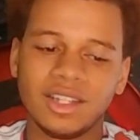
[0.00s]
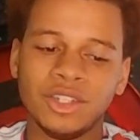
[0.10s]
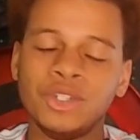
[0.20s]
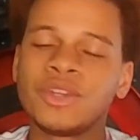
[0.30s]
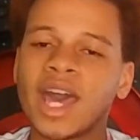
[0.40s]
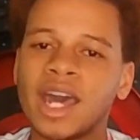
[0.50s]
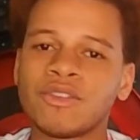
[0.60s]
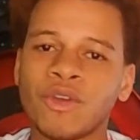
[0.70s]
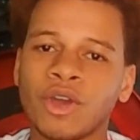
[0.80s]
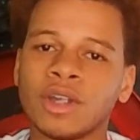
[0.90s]
you do
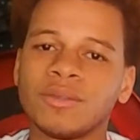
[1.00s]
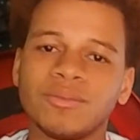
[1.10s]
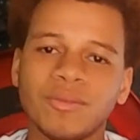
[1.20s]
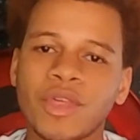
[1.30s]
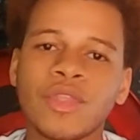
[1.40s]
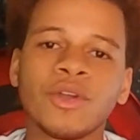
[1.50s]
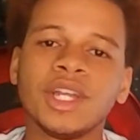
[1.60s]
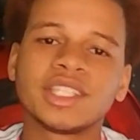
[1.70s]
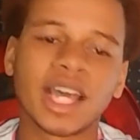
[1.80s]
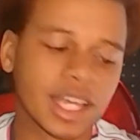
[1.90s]
that for
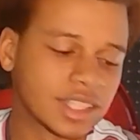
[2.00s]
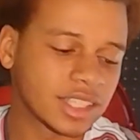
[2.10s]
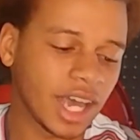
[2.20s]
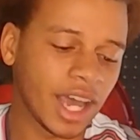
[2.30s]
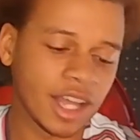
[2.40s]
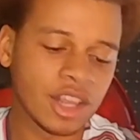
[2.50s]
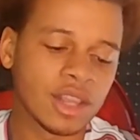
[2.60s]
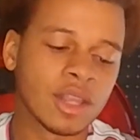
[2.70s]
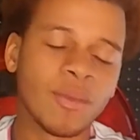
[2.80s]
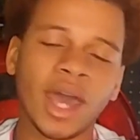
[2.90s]
30 seconds
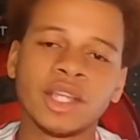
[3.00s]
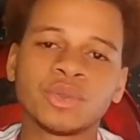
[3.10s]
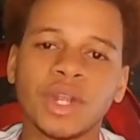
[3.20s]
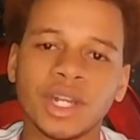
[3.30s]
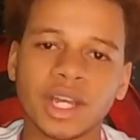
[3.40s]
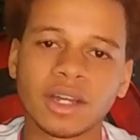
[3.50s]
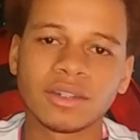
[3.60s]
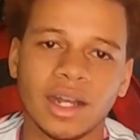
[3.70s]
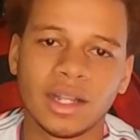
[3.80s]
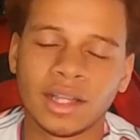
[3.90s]
and the mag is ready to go.